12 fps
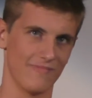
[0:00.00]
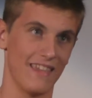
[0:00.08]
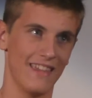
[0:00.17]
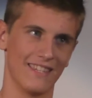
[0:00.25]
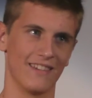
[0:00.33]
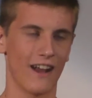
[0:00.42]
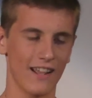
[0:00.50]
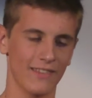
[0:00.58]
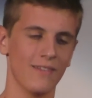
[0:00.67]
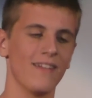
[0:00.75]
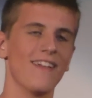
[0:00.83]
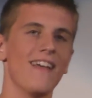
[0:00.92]
easy,
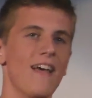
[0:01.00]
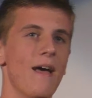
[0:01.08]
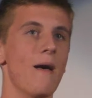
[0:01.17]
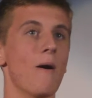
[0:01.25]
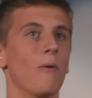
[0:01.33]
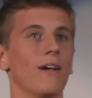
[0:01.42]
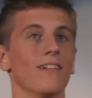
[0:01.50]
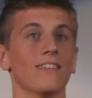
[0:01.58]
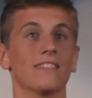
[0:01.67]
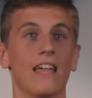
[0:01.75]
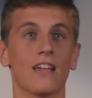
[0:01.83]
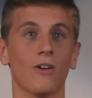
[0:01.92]
right?
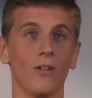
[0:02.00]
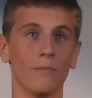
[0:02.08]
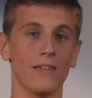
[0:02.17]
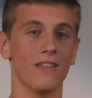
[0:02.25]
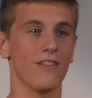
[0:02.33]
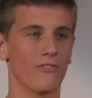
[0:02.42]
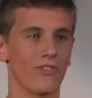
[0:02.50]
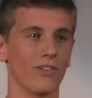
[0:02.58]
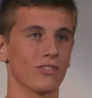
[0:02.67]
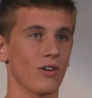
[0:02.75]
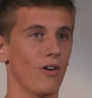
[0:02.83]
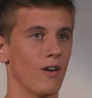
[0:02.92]
Well, they call me in
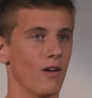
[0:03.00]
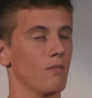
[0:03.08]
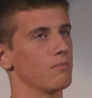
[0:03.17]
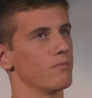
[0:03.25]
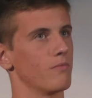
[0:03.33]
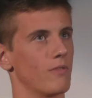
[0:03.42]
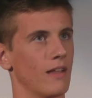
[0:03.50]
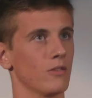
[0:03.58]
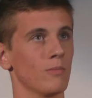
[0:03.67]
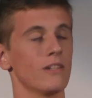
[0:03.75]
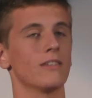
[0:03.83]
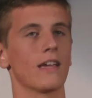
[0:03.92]
front randomly.